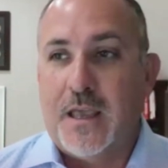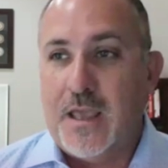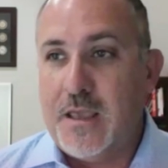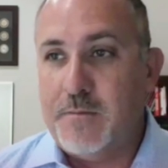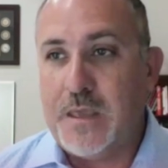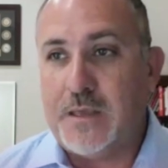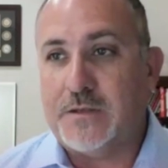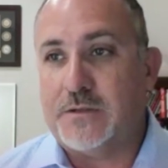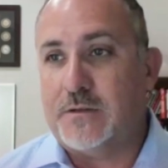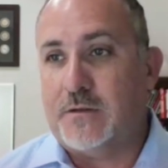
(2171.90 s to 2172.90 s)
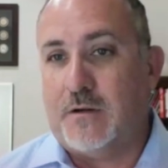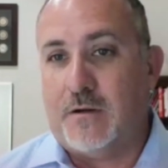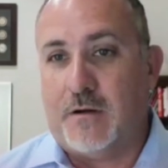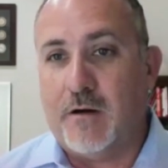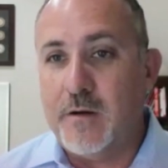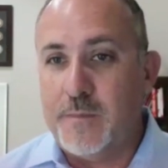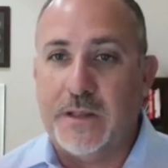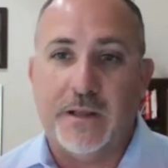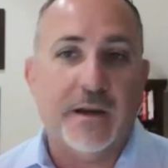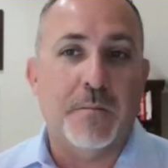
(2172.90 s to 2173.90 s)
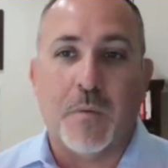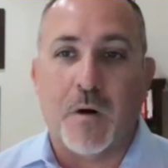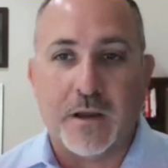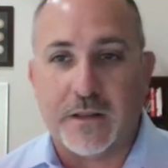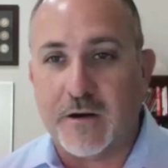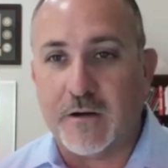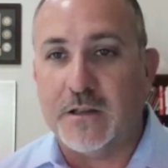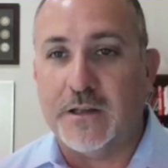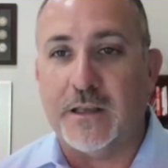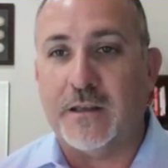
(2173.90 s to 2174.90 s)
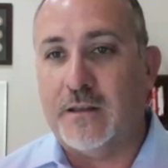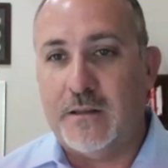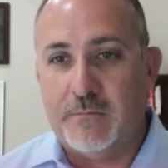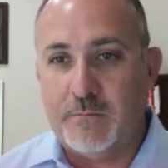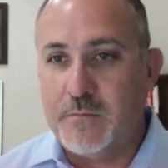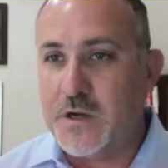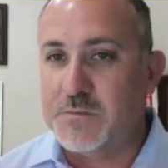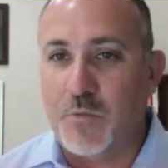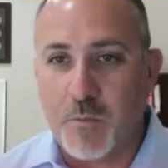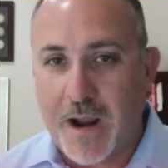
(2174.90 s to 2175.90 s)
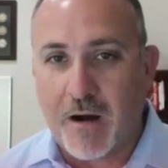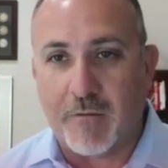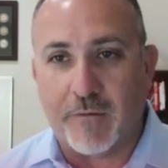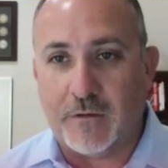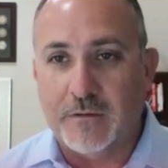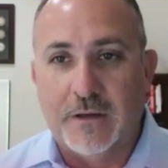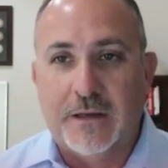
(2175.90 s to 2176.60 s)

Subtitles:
It makes our ability to market their clinic much more powerful.